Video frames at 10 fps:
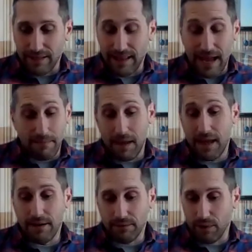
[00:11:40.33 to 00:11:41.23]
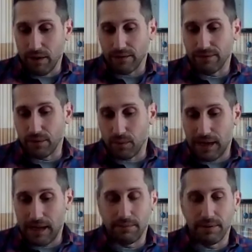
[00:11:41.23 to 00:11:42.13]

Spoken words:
And that may have worked for a while,